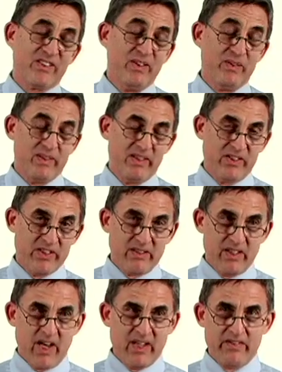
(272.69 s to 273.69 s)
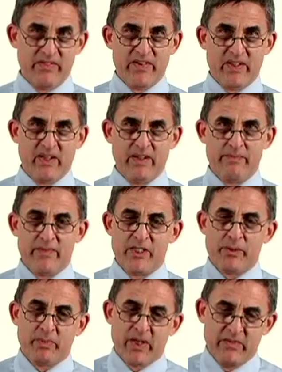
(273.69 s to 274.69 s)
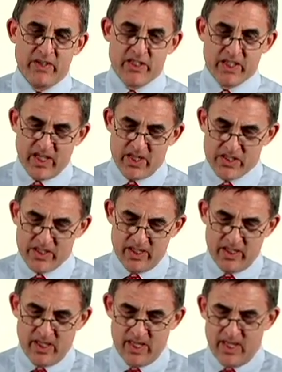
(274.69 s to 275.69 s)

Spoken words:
So there's a lot of this part of education